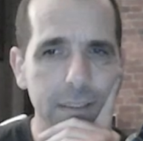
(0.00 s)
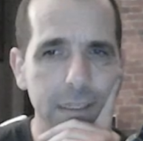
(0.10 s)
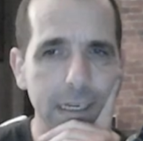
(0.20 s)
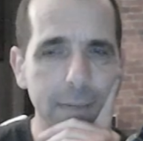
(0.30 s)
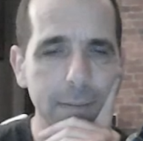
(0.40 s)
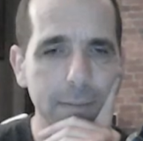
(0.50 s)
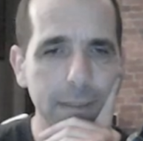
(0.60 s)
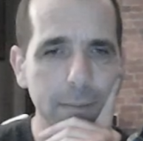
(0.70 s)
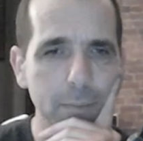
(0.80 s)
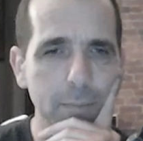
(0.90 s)
I mean,
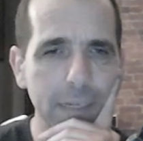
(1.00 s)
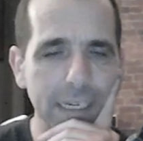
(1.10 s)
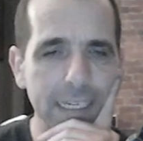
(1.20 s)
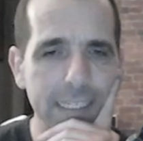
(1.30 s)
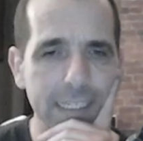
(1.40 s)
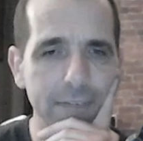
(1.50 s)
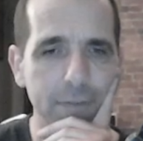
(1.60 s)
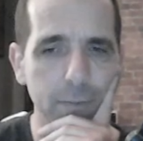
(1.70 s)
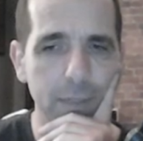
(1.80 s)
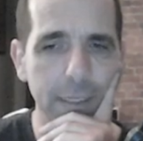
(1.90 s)
black has
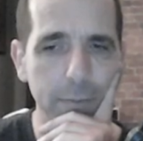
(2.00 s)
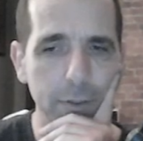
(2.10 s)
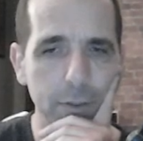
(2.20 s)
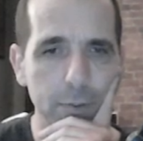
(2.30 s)
different winning moves,